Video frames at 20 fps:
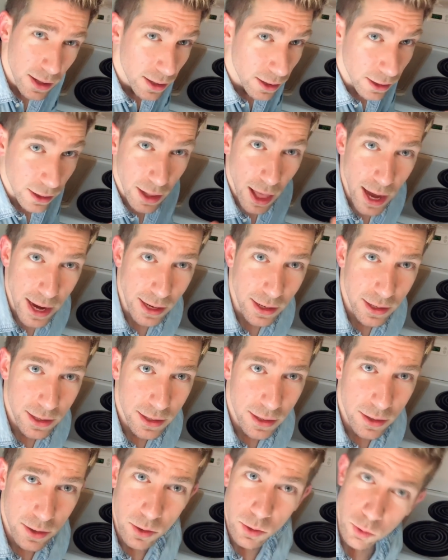
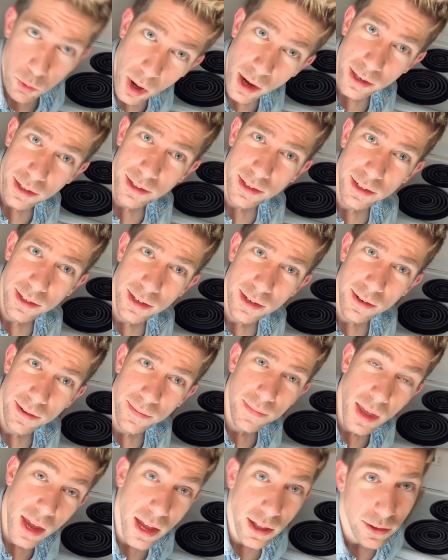light crust.
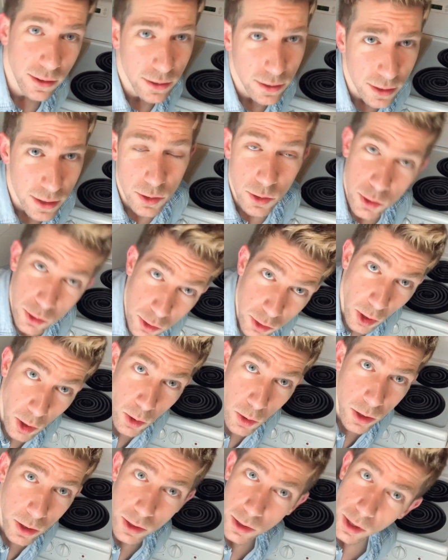It's
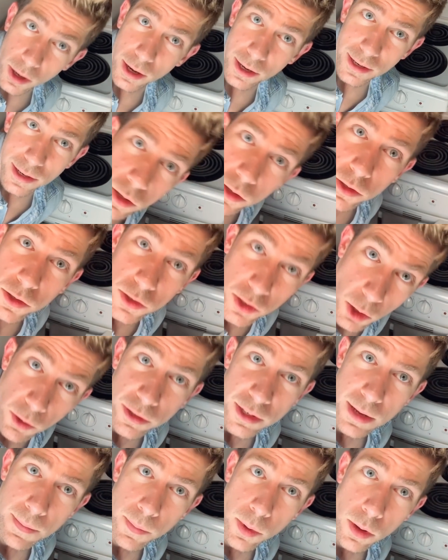so good. So
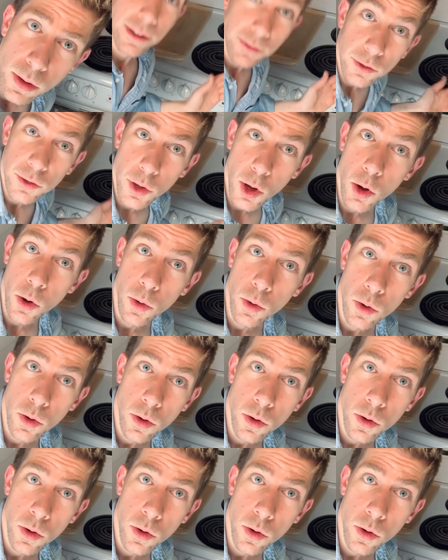simple. So